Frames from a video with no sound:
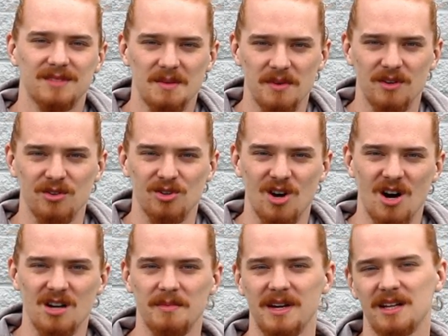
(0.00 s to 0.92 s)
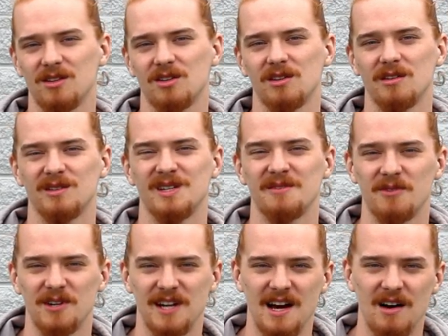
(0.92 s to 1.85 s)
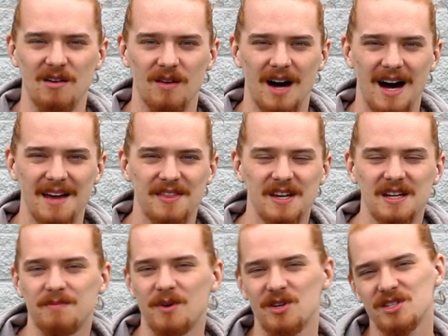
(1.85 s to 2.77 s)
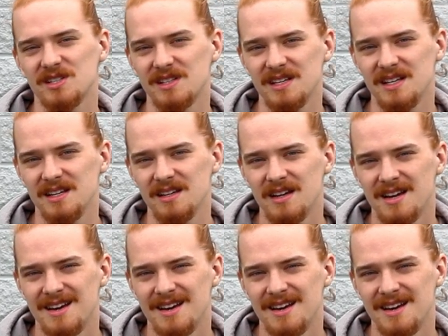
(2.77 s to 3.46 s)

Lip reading: something on your car to make it look a little different. Now, I think personally,